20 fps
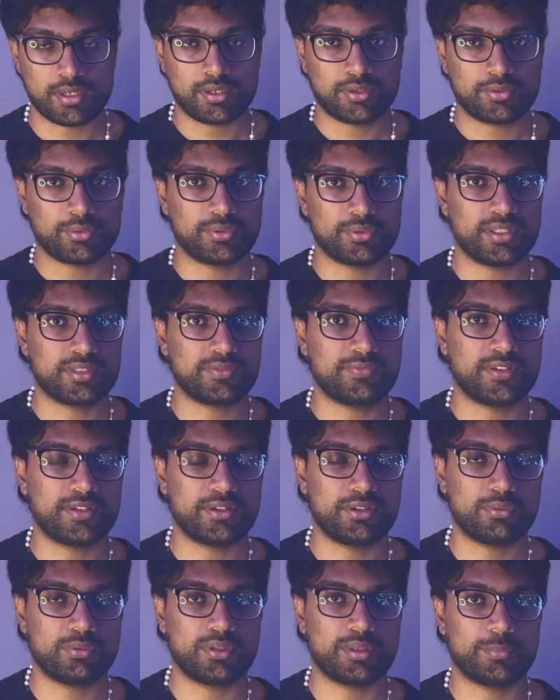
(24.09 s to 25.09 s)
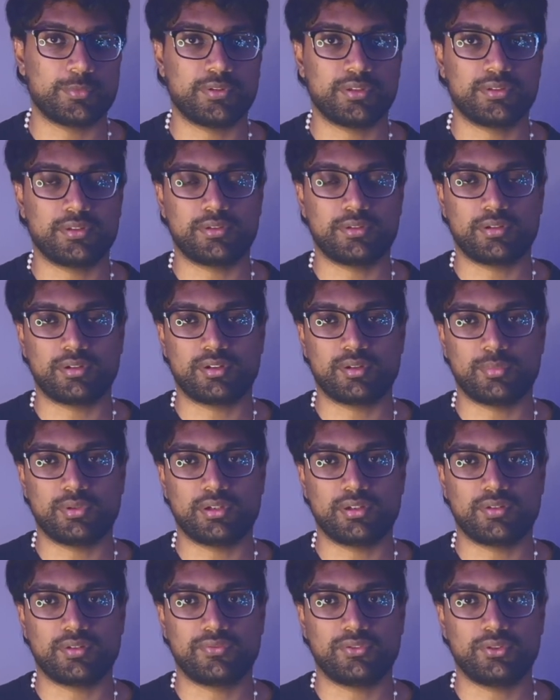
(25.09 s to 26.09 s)
So in this video, I'm going to talk
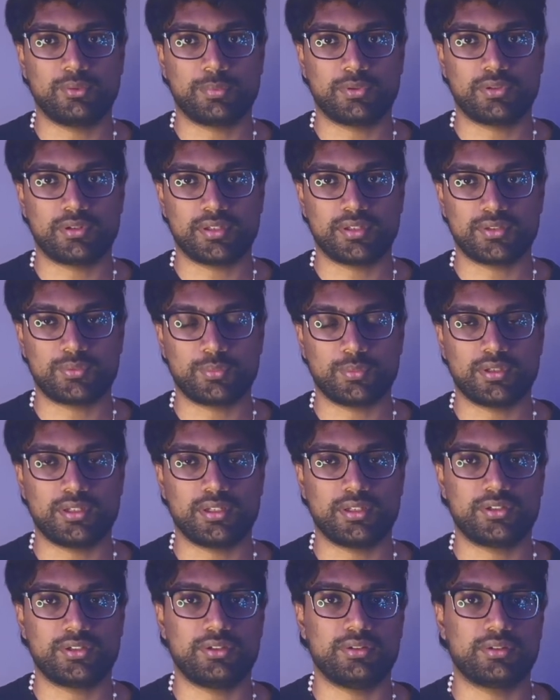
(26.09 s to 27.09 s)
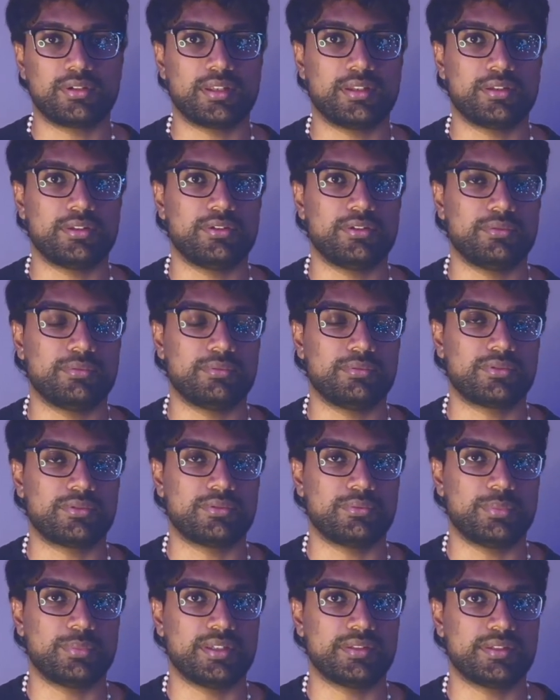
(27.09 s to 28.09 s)
about a few points which you can use
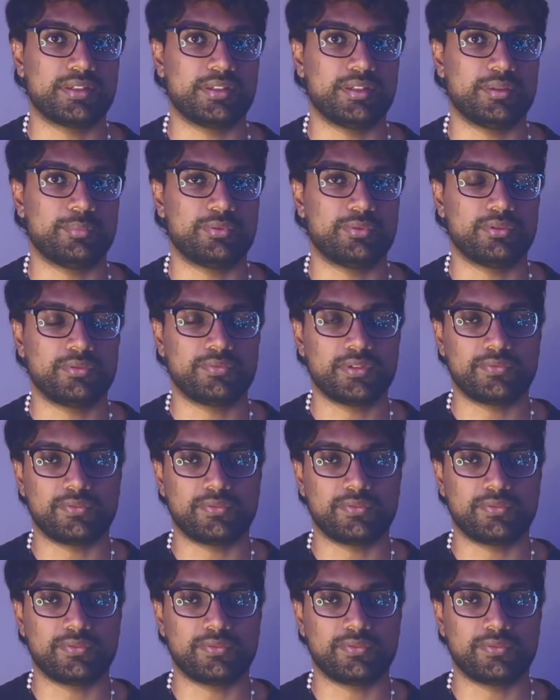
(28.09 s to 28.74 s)
to basically improve your